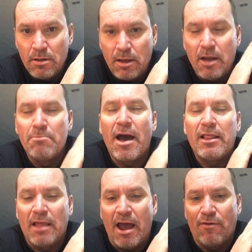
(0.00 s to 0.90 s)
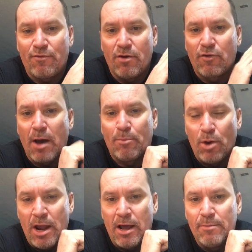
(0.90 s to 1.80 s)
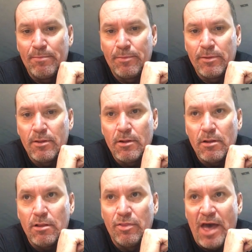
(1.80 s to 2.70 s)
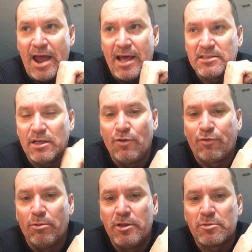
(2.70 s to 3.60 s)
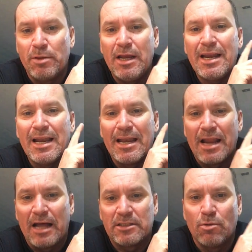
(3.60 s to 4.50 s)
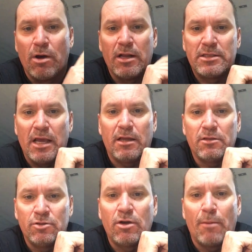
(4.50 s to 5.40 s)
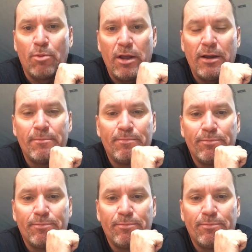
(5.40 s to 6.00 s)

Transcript: in my life of capoeira that has influenced me not to want to do capoeira.